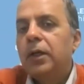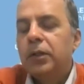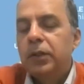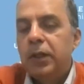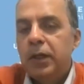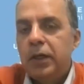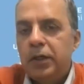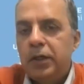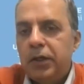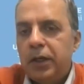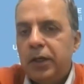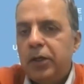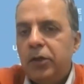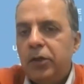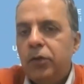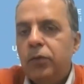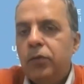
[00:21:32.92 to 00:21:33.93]
They'll
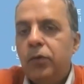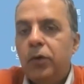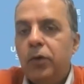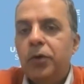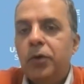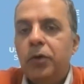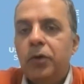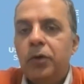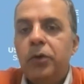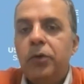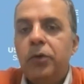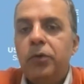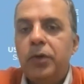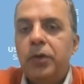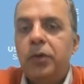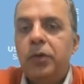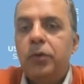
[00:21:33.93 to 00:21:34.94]
tell you what all
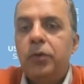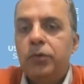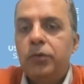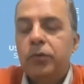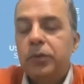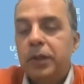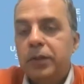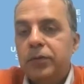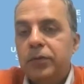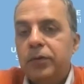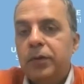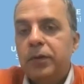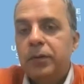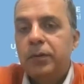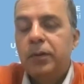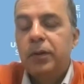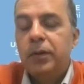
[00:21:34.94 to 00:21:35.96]
you can do. So that's
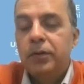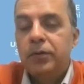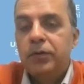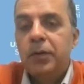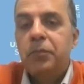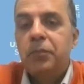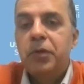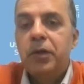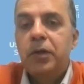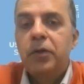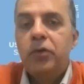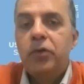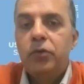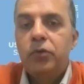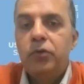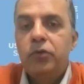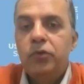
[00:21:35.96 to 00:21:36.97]
something
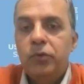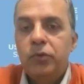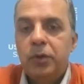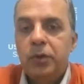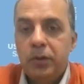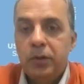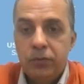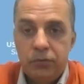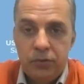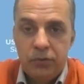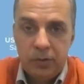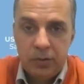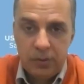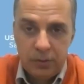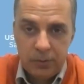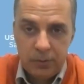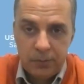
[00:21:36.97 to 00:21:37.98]
you should
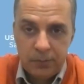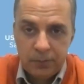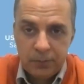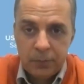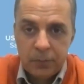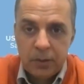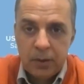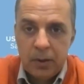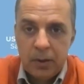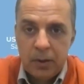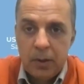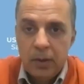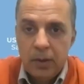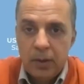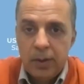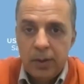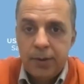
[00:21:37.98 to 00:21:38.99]
consider.
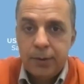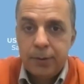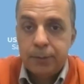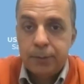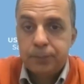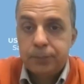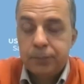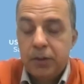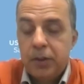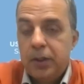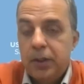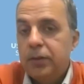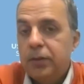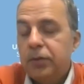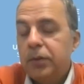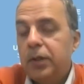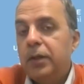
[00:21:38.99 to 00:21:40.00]
The
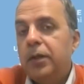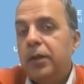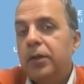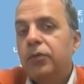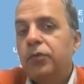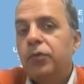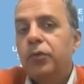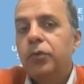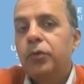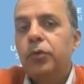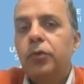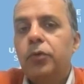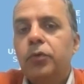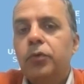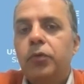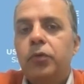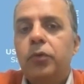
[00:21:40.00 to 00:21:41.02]
other thing is for those
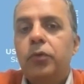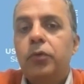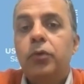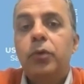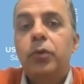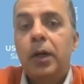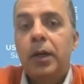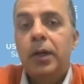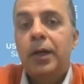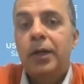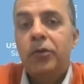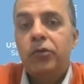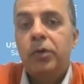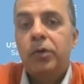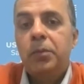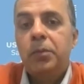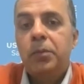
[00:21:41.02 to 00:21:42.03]
of you who are
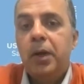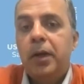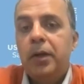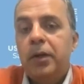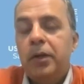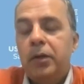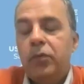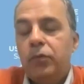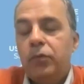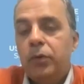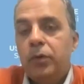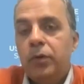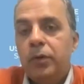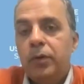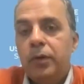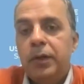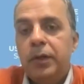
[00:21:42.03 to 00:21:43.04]
actually planning
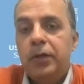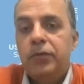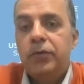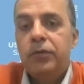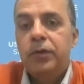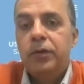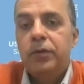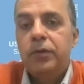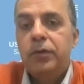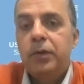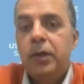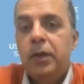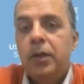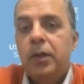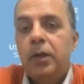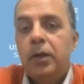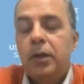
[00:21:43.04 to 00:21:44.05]
for next season,
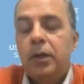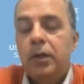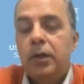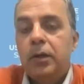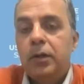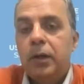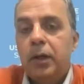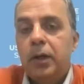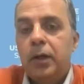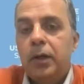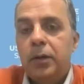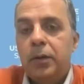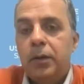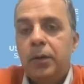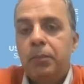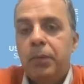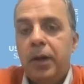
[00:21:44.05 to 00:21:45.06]

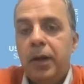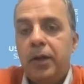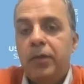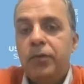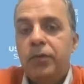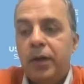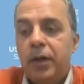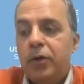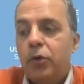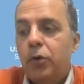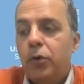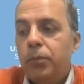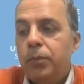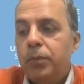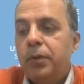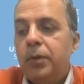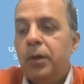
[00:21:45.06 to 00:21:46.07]
our plans are
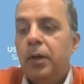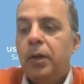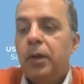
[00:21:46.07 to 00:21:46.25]
open.